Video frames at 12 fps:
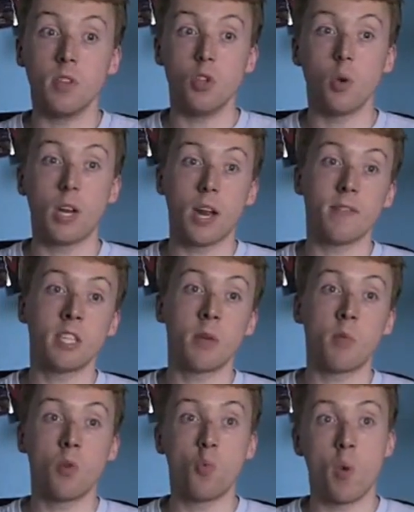you can have
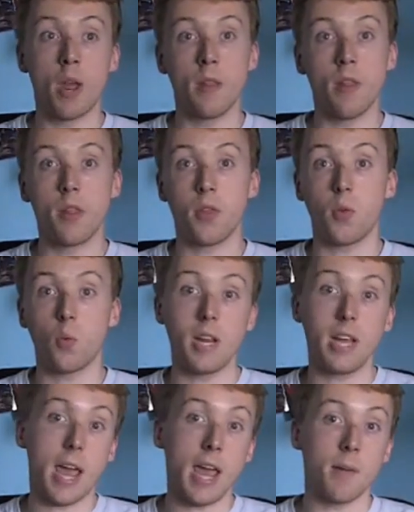someone win
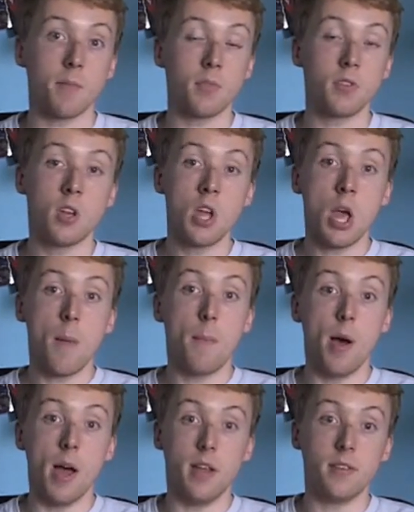3 games
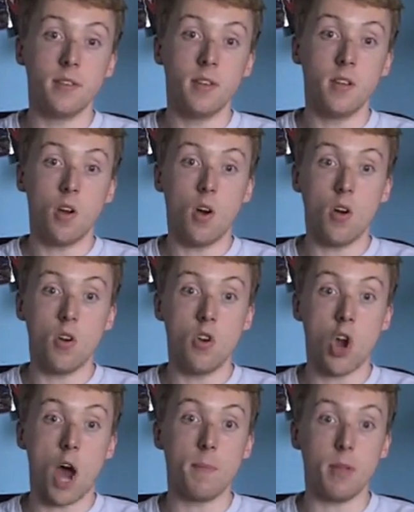but
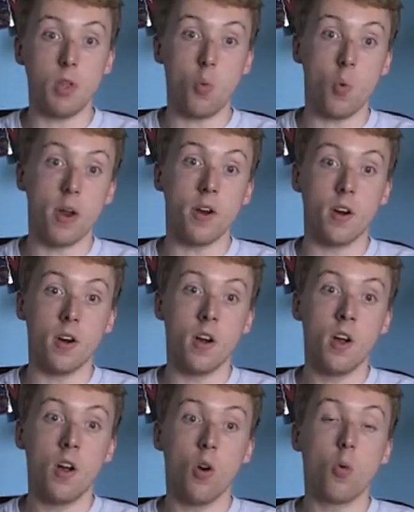not be the winner,
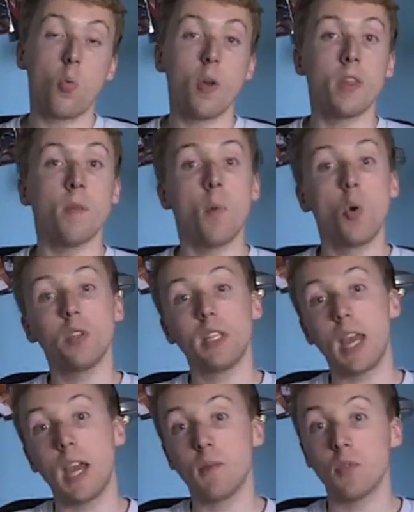or win the most
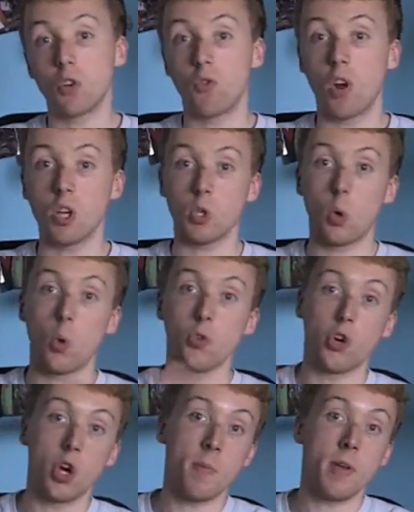games across the whole
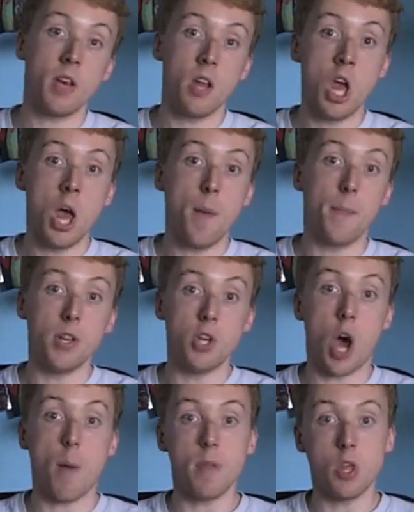tournament but
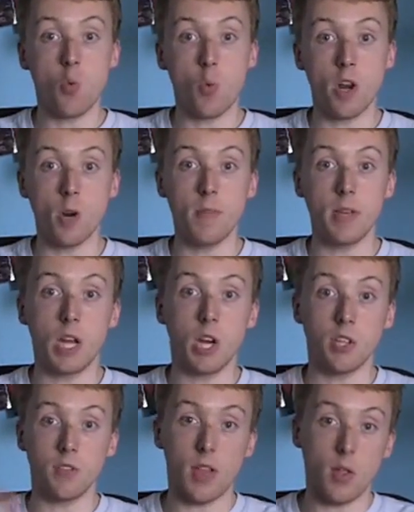not be the winner
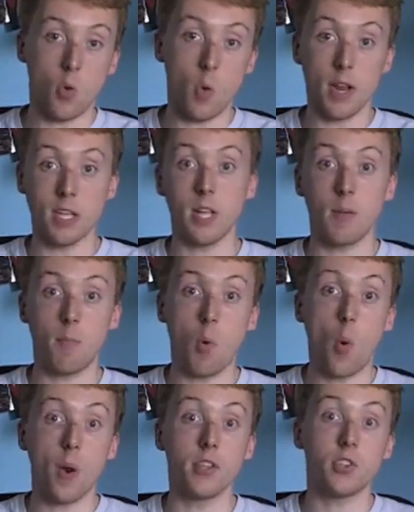because of the ways
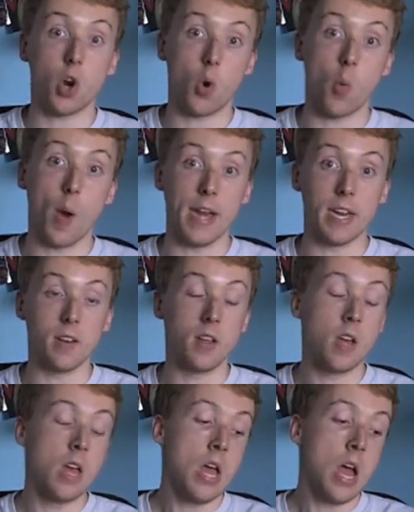points are weighted.
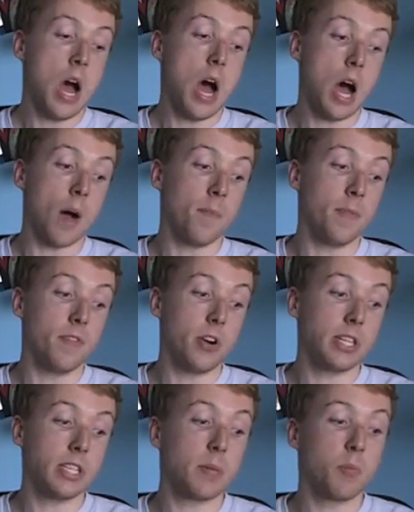
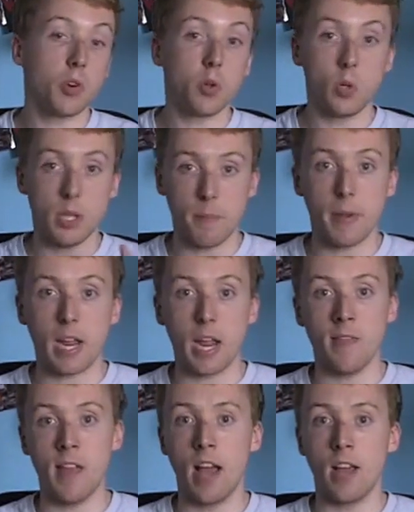Very similar to Olympic
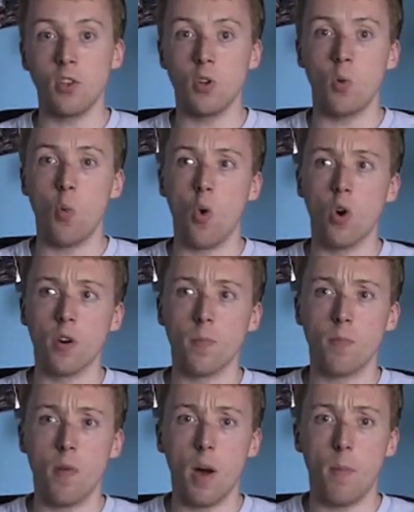in that you'd award
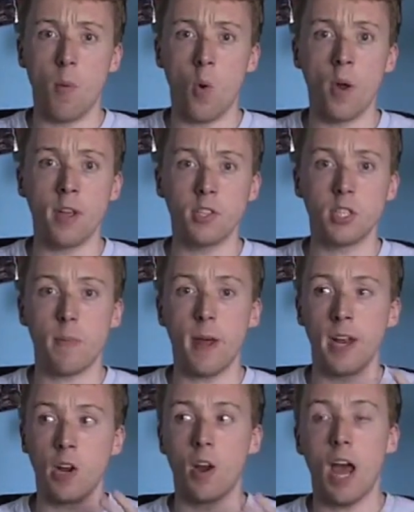points
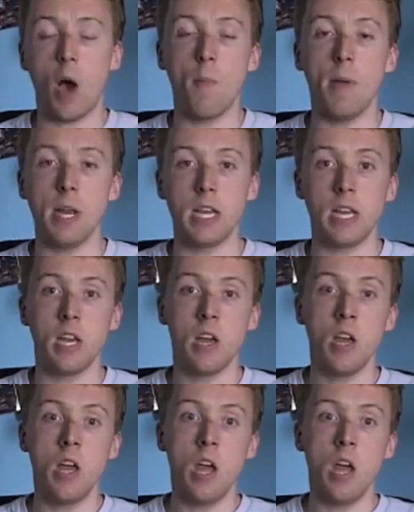depending on how many,